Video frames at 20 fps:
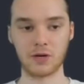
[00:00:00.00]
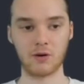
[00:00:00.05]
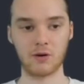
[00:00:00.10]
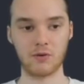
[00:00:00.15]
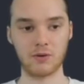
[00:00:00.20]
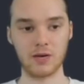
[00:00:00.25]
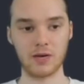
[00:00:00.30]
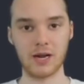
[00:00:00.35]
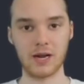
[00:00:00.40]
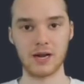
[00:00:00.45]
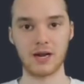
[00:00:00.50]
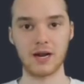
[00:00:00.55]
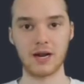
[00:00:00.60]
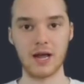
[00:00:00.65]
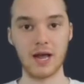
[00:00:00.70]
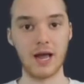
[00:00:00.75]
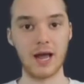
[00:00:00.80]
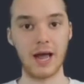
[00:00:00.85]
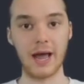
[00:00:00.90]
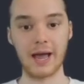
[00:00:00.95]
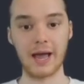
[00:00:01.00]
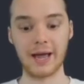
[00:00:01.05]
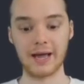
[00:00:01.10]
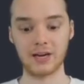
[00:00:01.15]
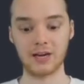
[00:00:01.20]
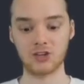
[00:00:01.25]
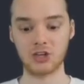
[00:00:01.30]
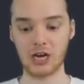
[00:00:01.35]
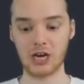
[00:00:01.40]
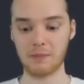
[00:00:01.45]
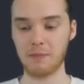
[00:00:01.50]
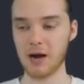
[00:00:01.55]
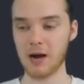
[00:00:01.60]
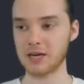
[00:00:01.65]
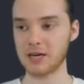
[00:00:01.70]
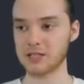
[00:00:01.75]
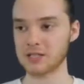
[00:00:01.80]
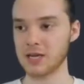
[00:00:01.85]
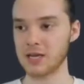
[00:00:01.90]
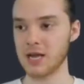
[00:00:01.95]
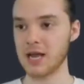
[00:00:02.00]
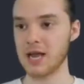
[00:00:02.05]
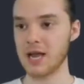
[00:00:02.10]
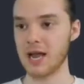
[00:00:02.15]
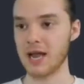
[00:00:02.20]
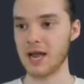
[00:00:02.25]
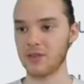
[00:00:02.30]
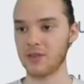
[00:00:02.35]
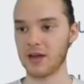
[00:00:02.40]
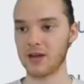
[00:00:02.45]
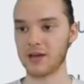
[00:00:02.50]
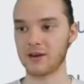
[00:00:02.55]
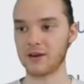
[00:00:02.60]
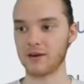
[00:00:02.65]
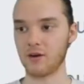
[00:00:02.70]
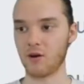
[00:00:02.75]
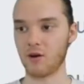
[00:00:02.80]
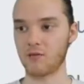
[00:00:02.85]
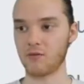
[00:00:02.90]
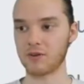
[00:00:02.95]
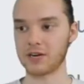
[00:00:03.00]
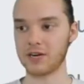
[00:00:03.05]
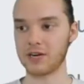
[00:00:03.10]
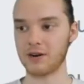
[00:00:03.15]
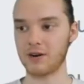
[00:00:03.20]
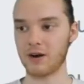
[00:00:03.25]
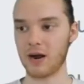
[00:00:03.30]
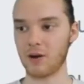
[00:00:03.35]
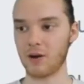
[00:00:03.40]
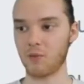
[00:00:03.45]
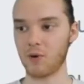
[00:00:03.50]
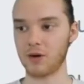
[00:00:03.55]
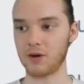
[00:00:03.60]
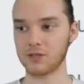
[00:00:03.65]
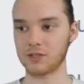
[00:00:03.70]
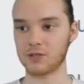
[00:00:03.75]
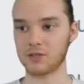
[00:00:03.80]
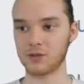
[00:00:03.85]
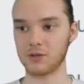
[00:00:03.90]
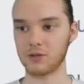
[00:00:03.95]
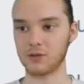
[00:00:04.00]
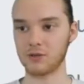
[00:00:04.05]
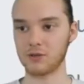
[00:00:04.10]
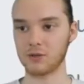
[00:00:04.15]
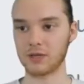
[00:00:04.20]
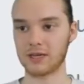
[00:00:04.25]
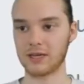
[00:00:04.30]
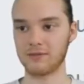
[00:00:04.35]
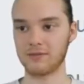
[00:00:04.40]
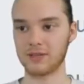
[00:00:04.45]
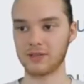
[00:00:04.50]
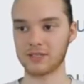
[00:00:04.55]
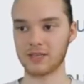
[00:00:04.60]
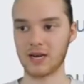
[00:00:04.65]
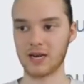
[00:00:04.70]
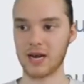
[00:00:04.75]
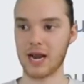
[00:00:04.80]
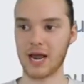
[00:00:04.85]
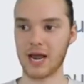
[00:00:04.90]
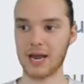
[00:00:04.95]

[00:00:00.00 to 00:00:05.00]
wanna create a checkbox. And then over here, I want to give this a